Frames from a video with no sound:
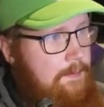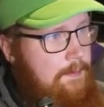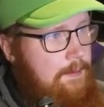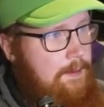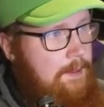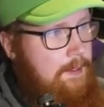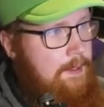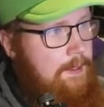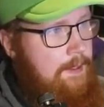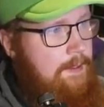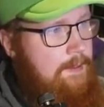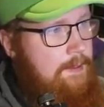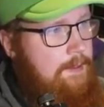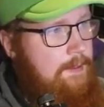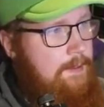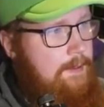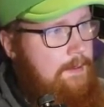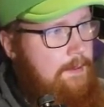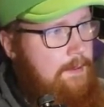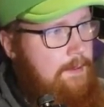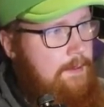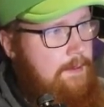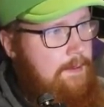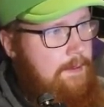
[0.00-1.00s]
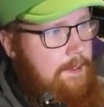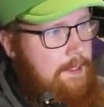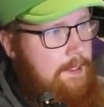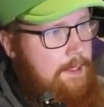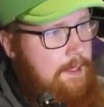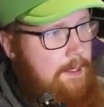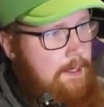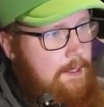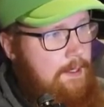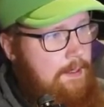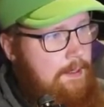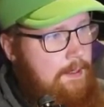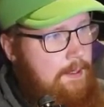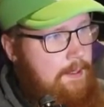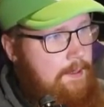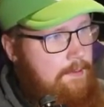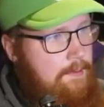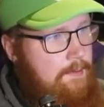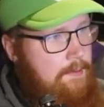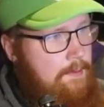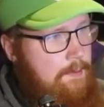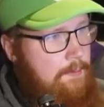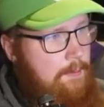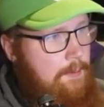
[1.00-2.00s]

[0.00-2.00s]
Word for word: I like that. I, I, guess there's